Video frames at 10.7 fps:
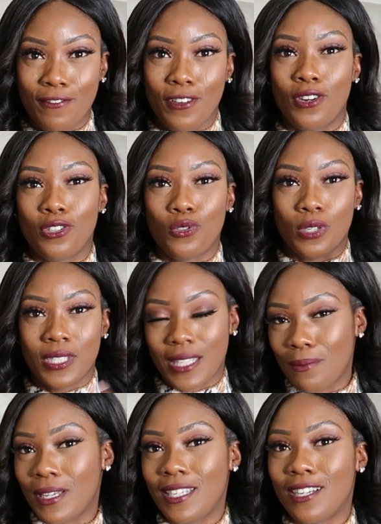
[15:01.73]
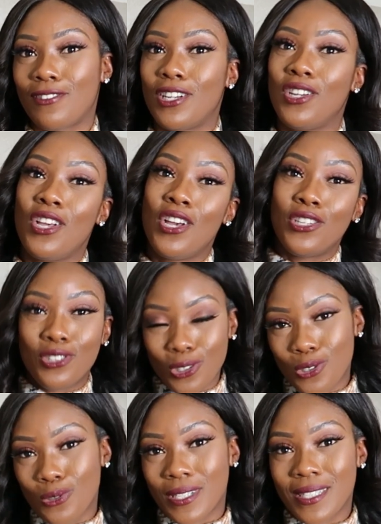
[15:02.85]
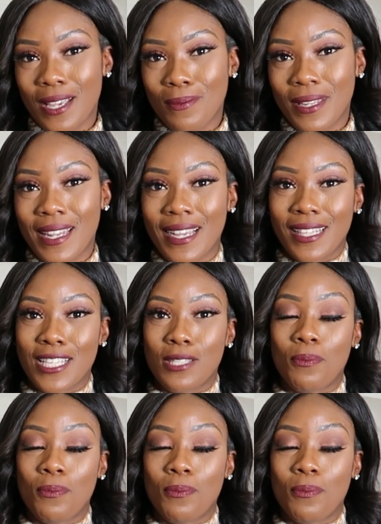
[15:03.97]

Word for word: If you're gonna do a statement earring, don't do a statement necklace.